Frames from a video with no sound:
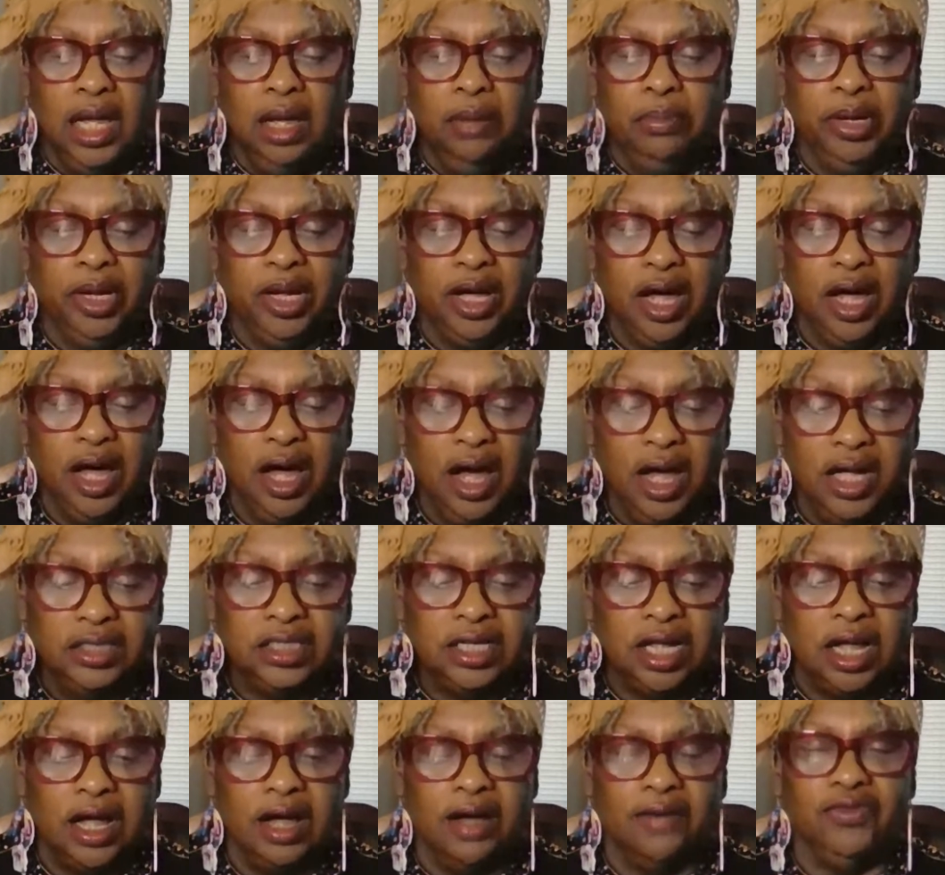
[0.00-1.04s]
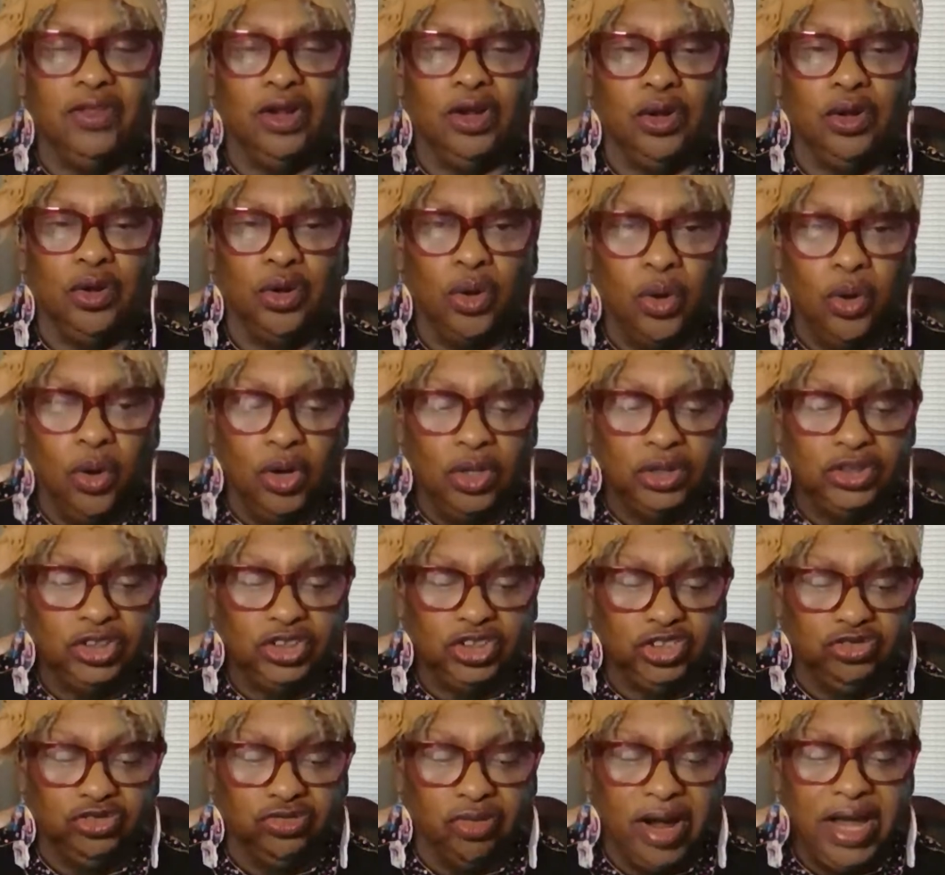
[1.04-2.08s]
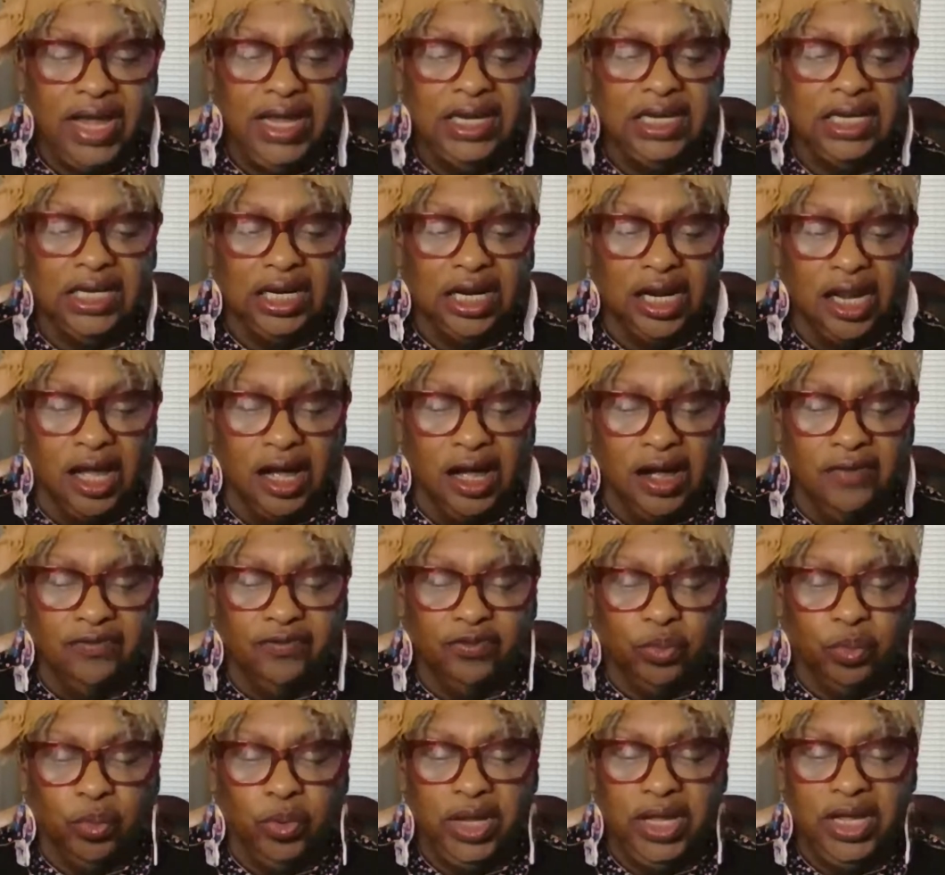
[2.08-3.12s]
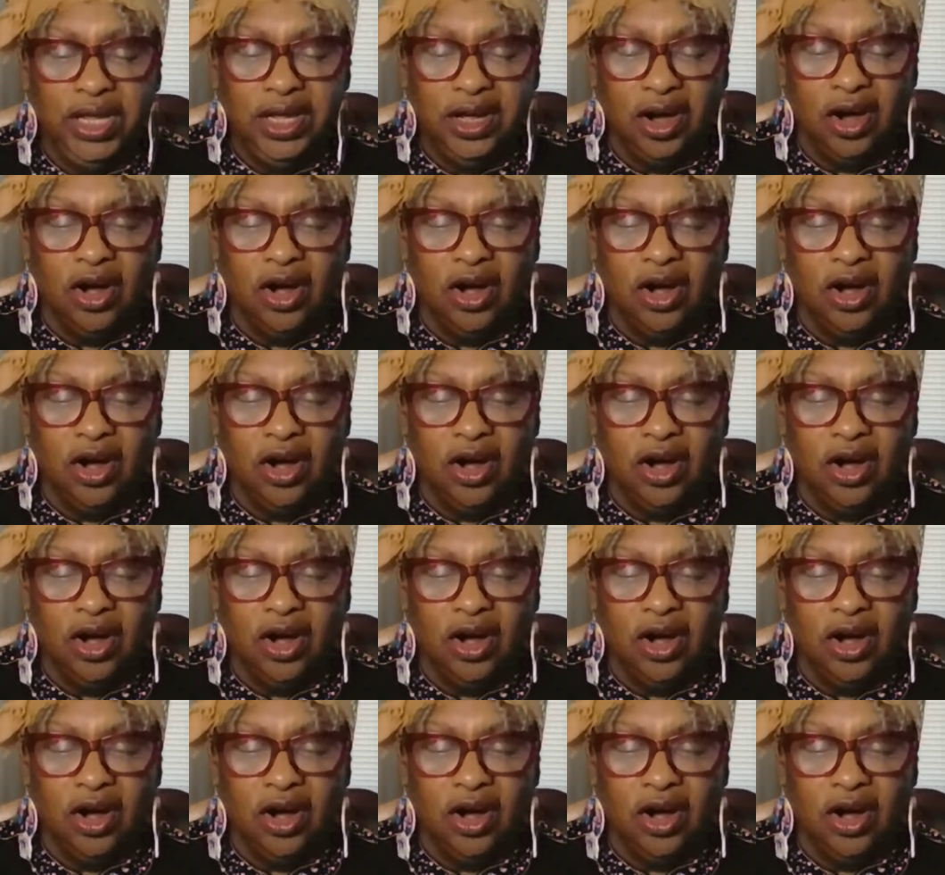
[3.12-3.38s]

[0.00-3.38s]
Because of the Lord's great love, we